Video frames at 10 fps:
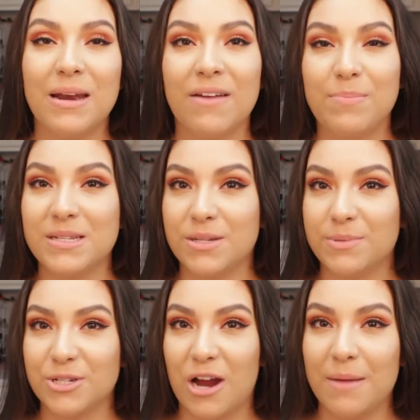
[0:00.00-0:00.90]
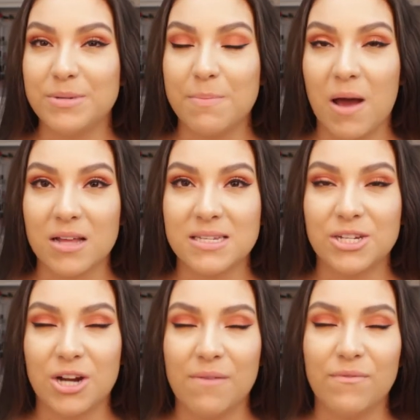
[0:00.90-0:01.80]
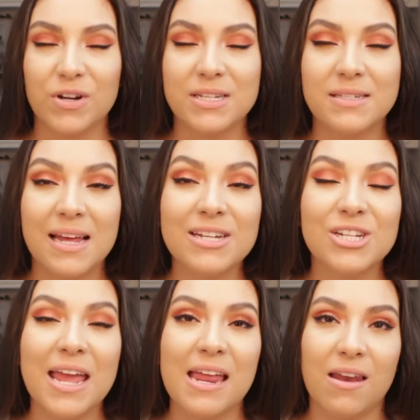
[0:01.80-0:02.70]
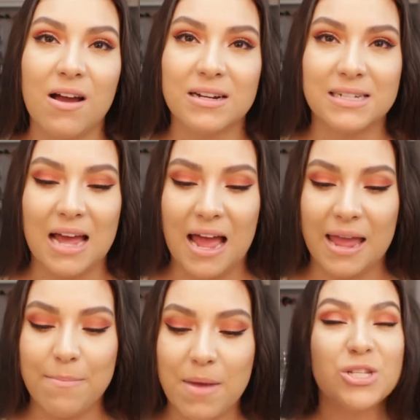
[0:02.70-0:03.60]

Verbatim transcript: and I've been subscribed to BoxyCharm for such a long time,